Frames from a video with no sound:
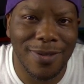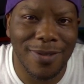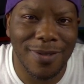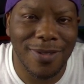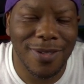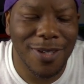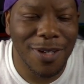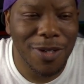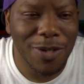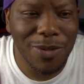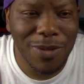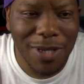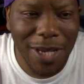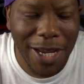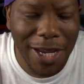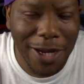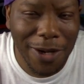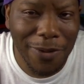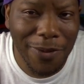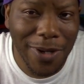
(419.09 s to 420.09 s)
So you
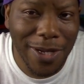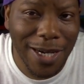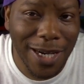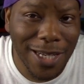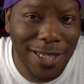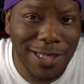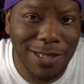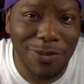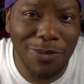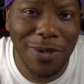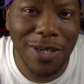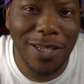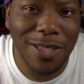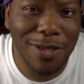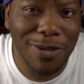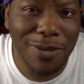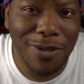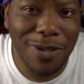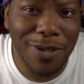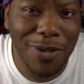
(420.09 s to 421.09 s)
take away that
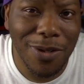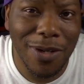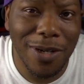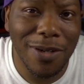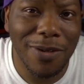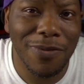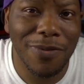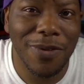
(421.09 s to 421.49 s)
22 yard